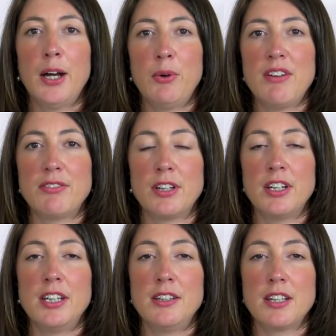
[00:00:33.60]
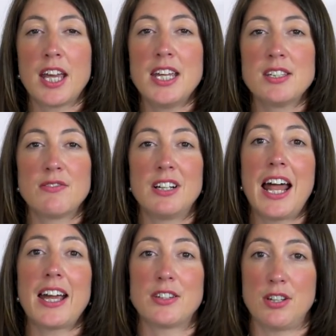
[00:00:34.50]
However, in the case of a
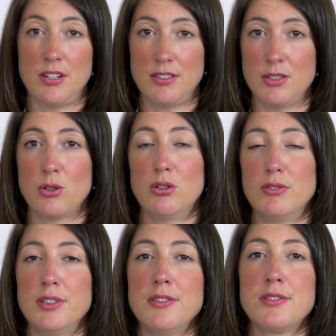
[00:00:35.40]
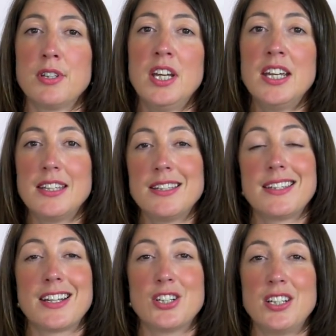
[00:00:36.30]
lactose intolerance, this
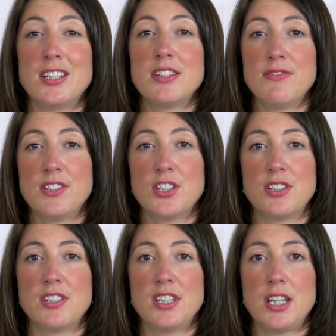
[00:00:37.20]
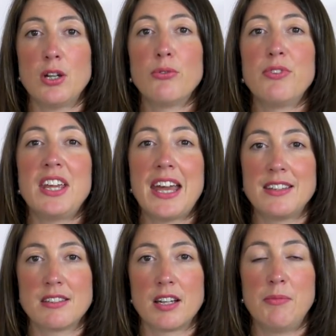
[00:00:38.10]
is actually a deficiency of the
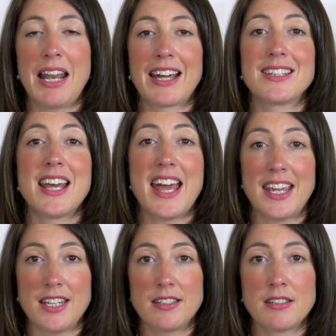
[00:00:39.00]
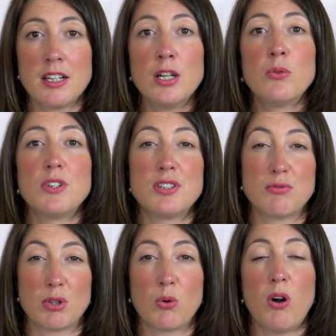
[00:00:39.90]
enzyme lactase, which
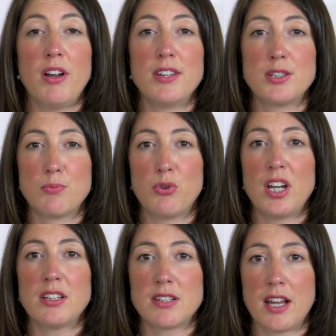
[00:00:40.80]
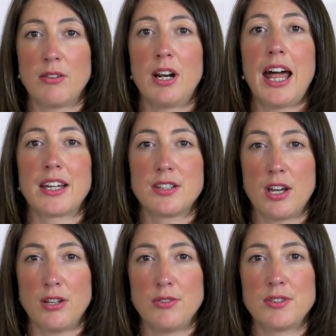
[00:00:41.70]
is required to break down
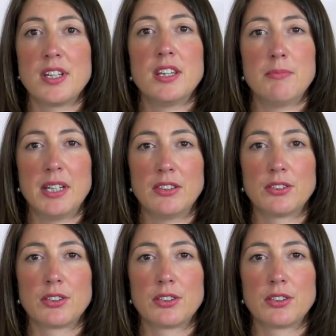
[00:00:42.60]
lactose in the milk.